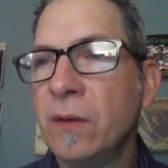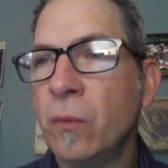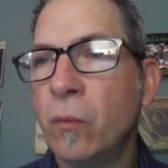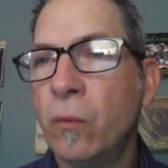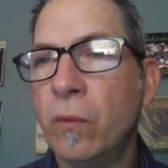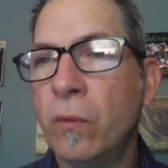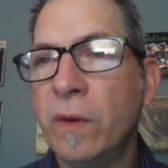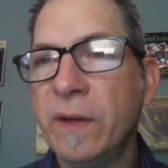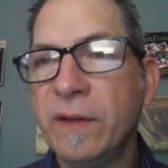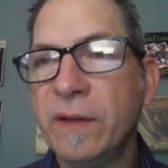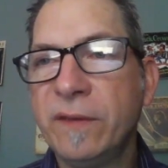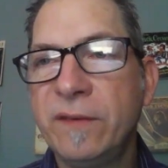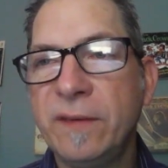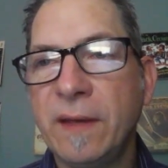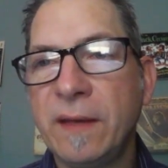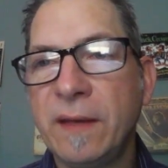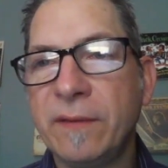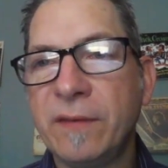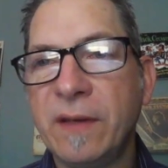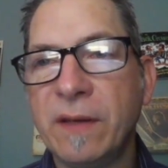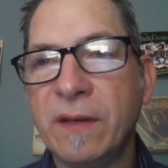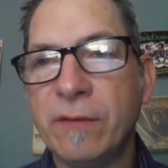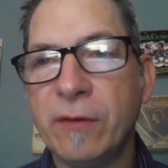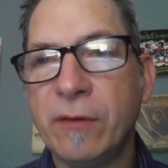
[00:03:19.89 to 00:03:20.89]
Once
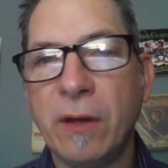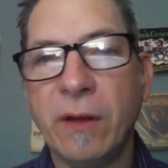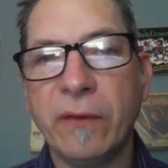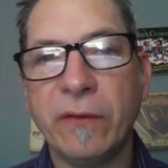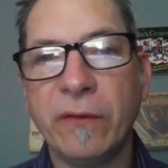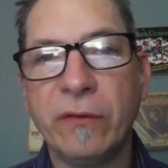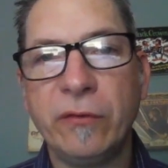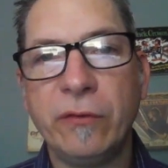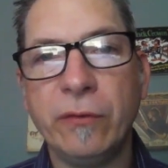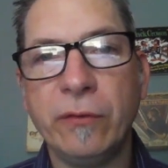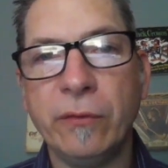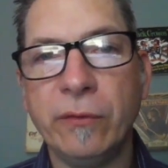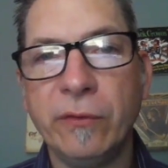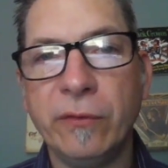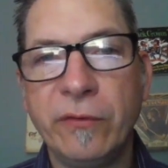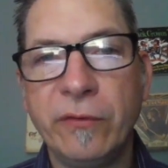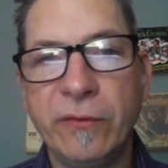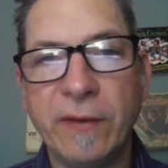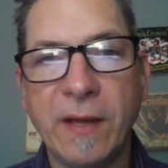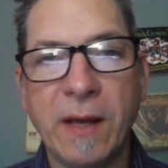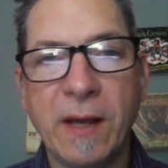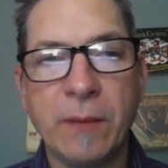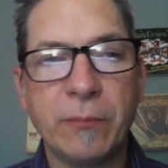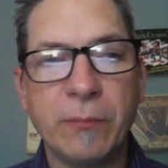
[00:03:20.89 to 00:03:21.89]
I've given all the students
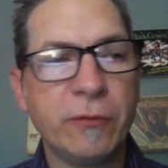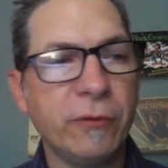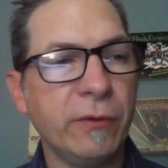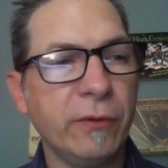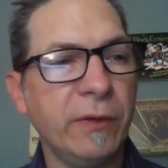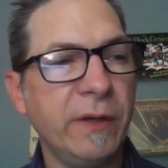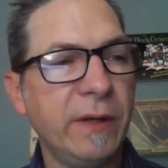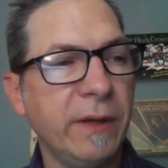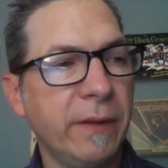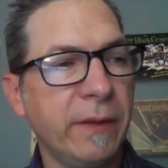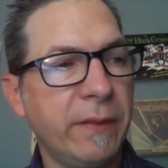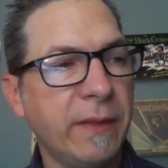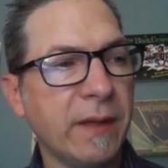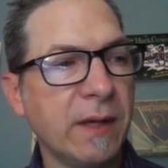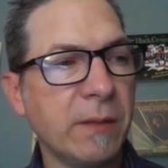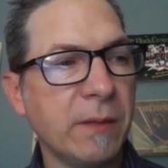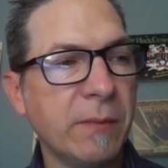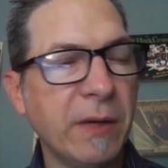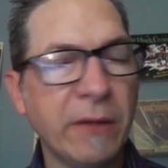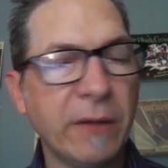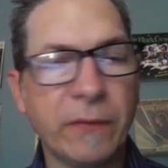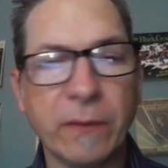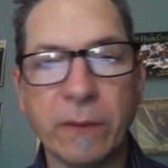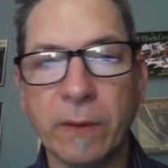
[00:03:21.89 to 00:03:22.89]
the opportunity to think
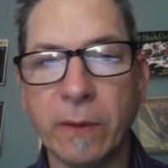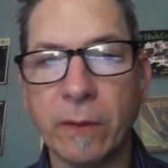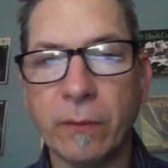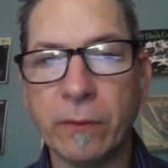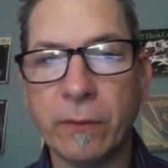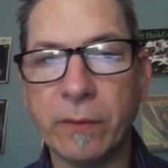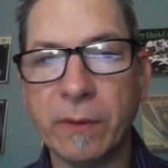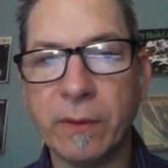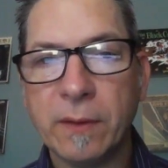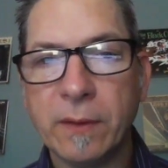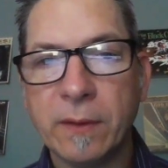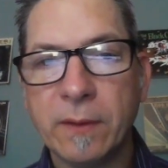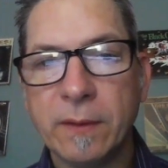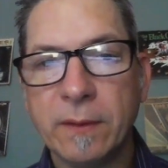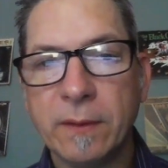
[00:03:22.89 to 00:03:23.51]
about their own